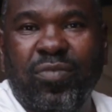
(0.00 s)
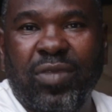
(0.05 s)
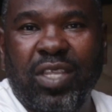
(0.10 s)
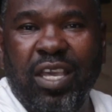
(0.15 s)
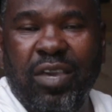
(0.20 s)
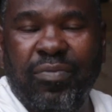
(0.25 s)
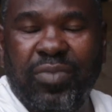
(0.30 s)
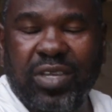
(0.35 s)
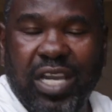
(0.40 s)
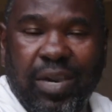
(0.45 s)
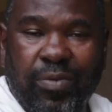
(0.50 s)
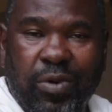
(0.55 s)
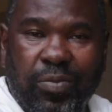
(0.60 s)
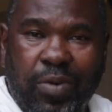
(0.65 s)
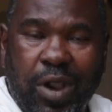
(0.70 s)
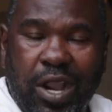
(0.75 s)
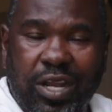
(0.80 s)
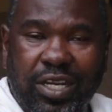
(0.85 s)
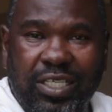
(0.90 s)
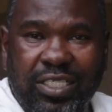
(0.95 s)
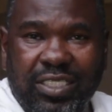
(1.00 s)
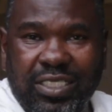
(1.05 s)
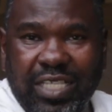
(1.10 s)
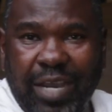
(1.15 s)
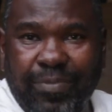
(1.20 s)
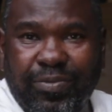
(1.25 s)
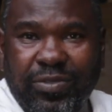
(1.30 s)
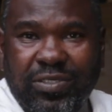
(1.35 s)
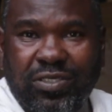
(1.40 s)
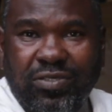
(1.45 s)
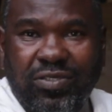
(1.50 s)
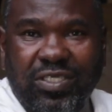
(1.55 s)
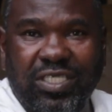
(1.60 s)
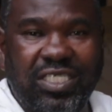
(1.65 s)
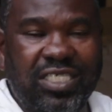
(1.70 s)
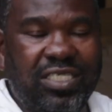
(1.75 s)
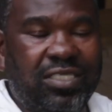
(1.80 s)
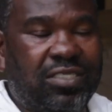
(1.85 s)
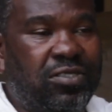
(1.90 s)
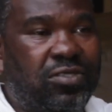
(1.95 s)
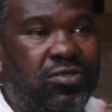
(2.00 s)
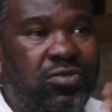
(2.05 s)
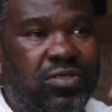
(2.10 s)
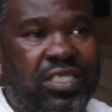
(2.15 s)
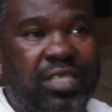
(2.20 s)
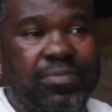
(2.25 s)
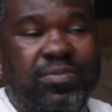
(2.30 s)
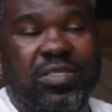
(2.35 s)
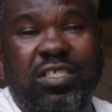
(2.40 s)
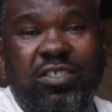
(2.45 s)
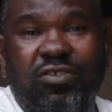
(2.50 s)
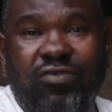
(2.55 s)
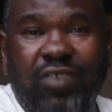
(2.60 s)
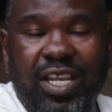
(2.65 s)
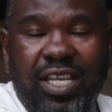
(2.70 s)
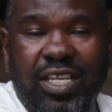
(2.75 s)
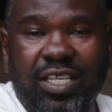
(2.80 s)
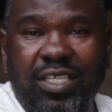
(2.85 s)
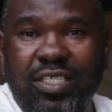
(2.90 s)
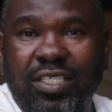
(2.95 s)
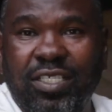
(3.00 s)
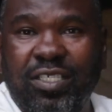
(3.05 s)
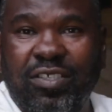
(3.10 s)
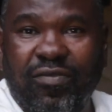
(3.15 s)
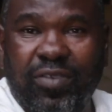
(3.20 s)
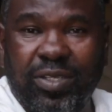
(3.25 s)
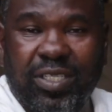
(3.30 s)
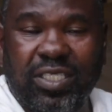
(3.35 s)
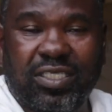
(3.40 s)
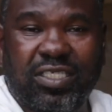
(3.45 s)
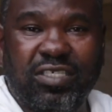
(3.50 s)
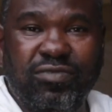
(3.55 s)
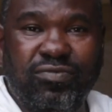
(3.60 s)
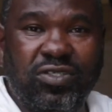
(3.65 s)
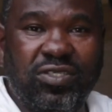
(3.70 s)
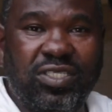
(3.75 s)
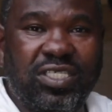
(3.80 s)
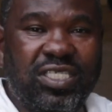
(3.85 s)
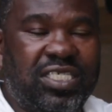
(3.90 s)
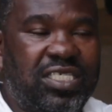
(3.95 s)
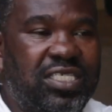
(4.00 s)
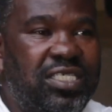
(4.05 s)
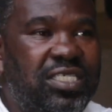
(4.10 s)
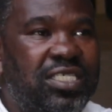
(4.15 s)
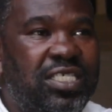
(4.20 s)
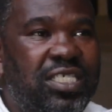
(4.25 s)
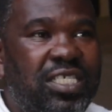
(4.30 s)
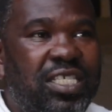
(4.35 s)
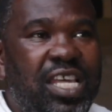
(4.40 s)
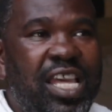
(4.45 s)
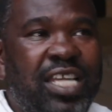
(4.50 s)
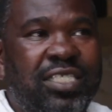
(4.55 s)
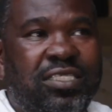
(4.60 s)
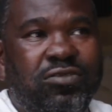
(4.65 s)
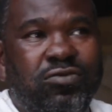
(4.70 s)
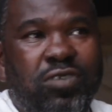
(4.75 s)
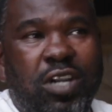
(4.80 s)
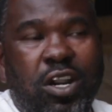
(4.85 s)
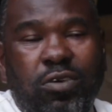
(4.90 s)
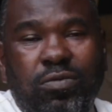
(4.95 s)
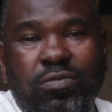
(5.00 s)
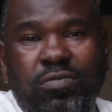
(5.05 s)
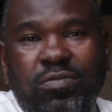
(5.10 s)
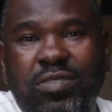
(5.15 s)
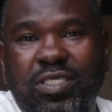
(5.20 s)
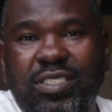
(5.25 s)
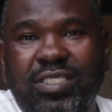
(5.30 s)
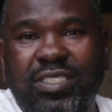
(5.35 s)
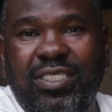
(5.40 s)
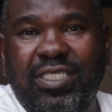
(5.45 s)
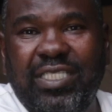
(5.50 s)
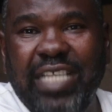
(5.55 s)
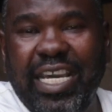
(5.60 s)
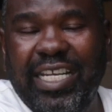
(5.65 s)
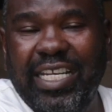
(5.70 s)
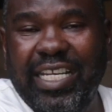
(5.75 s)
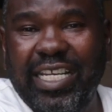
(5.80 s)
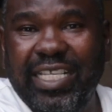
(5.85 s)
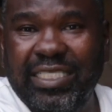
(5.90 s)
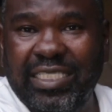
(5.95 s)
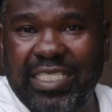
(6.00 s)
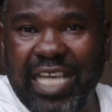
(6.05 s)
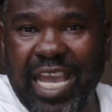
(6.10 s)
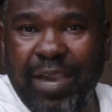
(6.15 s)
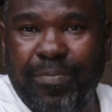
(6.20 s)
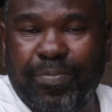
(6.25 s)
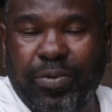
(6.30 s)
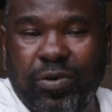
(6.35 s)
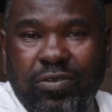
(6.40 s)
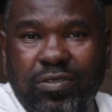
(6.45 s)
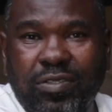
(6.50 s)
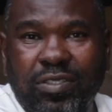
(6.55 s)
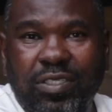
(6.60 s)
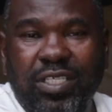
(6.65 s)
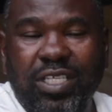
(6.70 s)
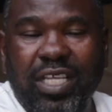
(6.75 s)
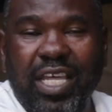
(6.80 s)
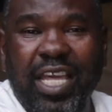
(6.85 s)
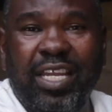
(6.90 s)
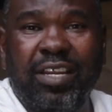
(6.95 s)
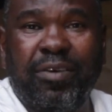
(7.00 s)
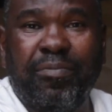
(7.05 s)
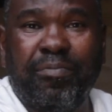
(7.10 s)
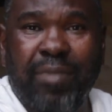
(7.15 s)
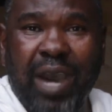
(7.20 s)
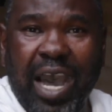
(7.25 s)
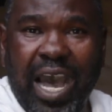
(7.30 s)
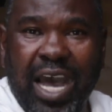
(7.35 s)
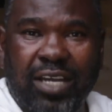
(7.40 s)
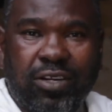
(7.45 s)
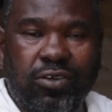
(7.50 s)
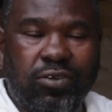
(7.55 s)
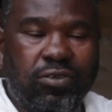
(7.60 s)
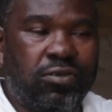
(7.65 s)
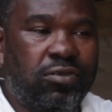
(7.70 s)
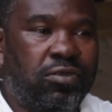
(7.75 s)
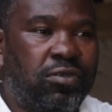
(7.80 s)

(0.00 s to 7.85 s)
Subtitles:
and become a part of this opportunity to do something great for this community and to help set an example and a model